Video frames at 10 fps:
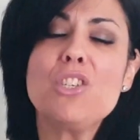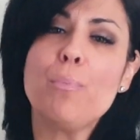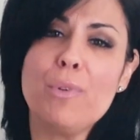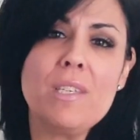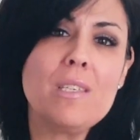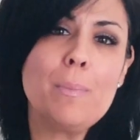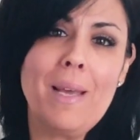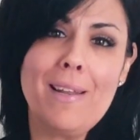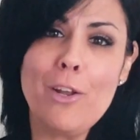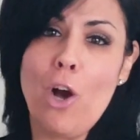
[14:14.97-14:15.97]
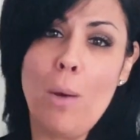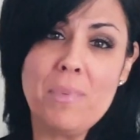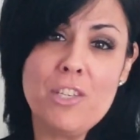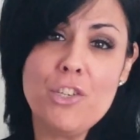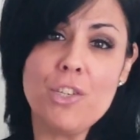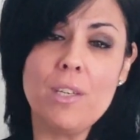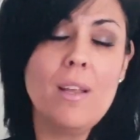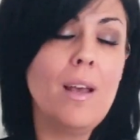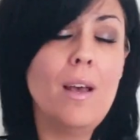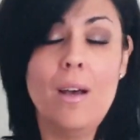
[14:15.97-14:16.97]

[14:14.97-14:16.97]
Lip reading: to participate in a competition,